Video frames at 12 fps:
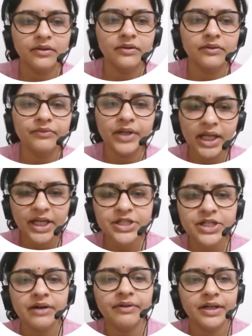
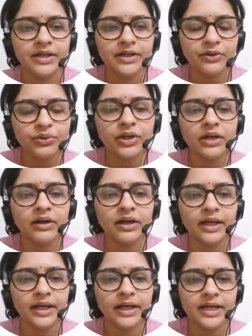rural
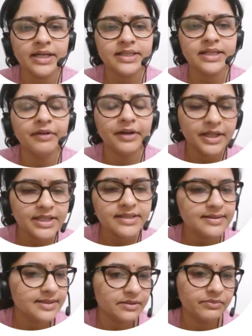areas governance
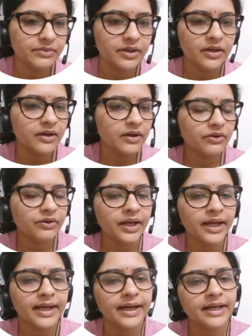system.
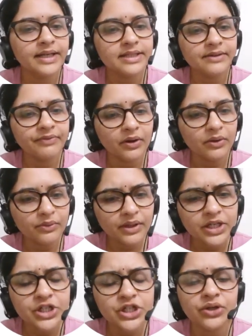Okay. It is the
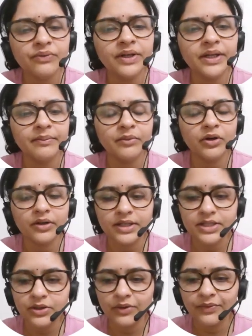foundation of the
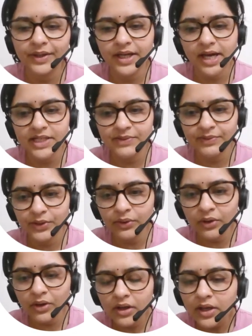democracy of India. As we know,
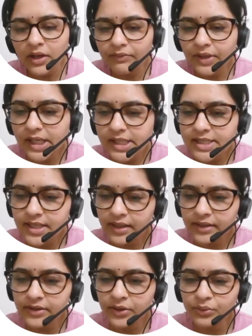villages are
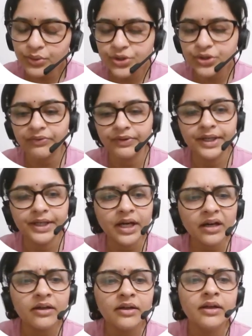the roots of India.
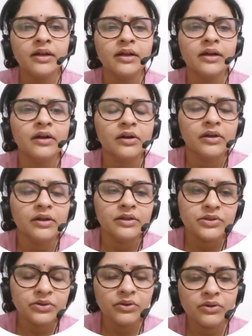
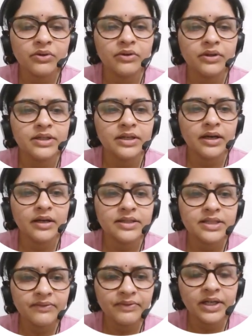So is
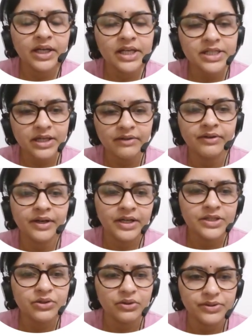the village
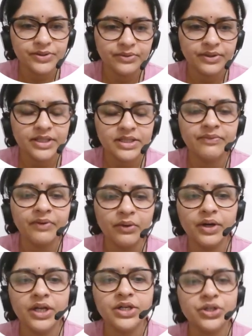governance also. It is a
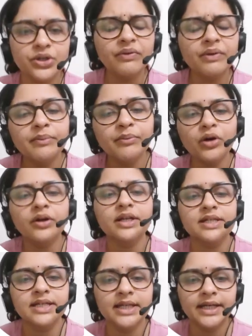foundation of
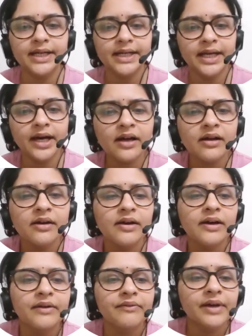democracy in India
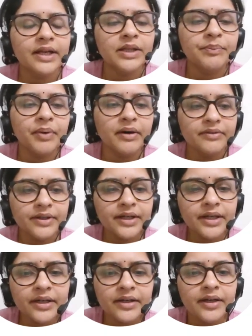where the power
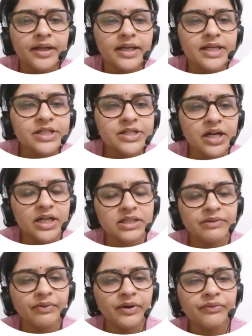is
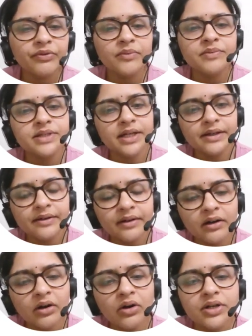transferred from
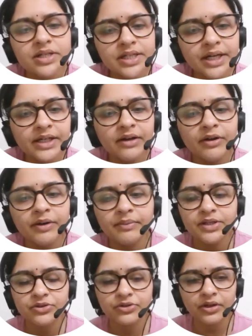central or state
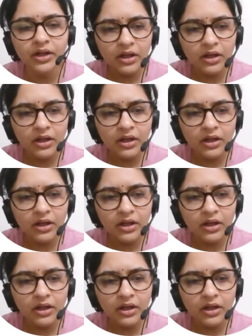governments to the